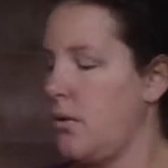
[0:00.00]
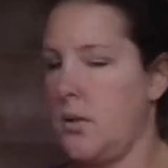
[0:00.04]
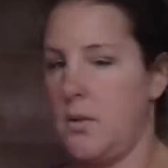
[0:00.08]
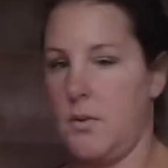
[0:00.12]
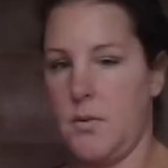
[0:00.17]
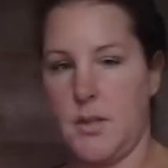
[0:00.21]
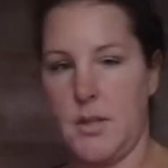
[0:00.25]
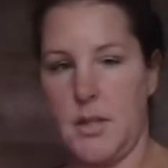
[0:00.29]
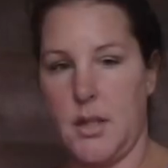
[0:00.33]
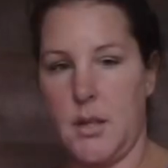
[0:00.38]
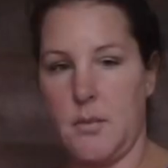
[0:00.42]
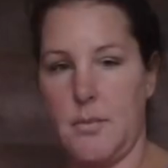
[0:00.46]
You
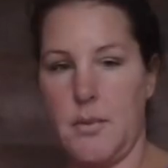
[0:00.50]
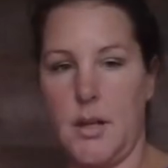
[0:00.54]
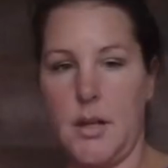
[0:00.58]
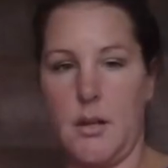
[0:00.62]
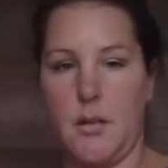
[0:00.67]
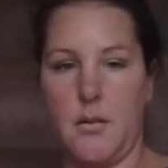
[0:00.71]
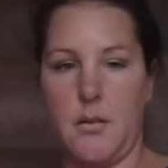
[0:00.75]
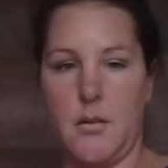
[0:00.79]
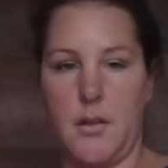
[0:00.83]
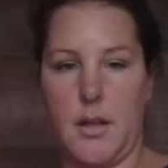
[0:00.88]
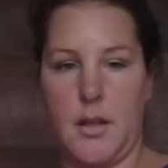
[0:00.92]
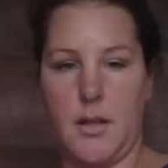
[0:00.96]
stick them in,
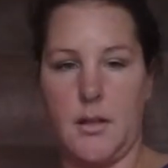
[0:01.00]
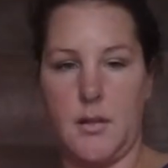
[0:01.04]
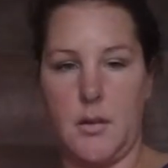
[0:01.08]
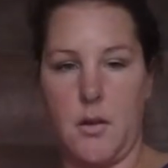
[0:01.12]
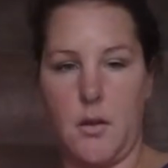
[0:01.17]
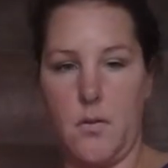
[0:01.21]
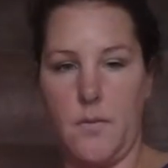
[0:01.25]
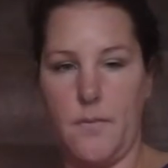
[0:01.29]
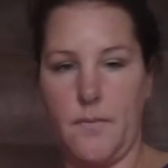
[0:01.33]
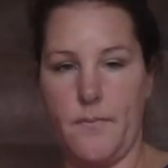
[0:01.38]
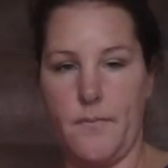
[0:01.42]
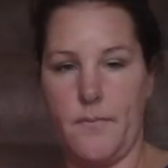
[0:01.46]
like
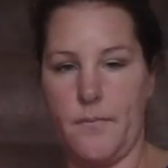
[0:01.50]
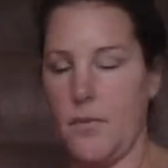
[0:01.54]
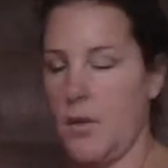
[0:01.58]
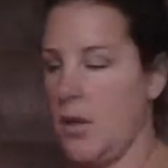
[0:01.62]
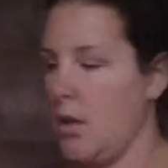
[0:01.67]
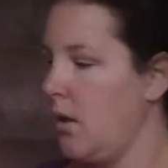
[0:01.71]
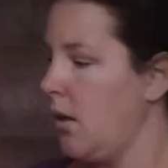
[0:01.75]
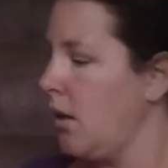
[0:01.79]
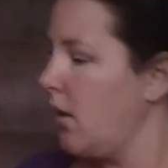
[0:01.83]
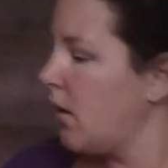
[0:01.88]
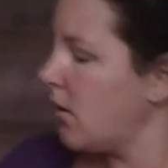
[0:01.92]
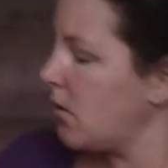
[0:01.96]
so.
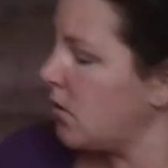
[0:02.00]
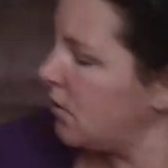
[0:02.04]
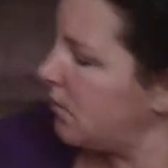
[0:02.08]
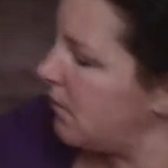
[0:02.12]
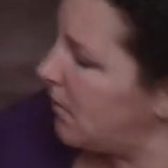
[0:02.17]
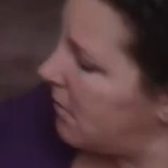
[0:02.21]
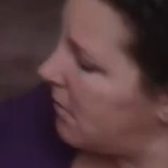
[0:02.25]
Actually,